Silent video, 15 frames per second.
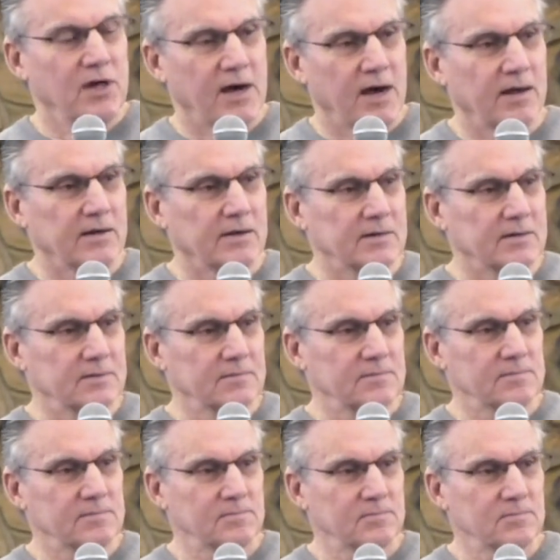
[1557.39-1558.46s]
that.
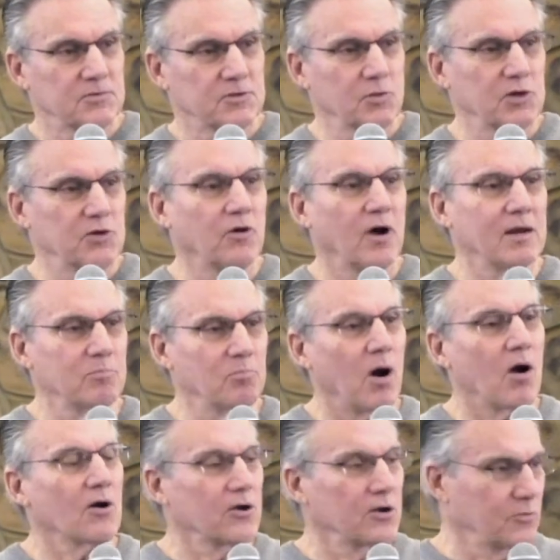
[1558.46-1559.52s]
So we try
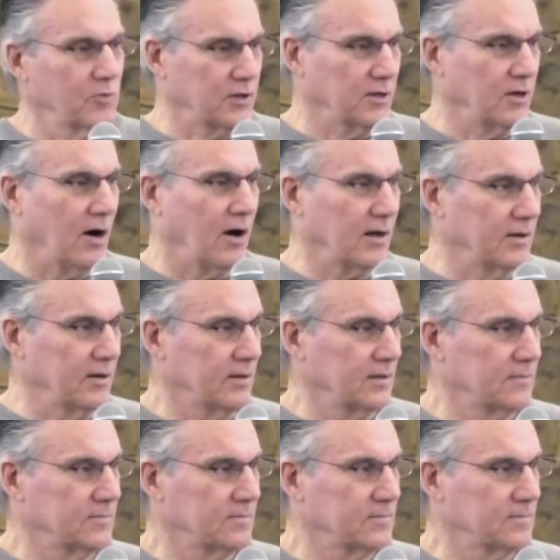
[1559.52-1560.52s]
and bargain with God.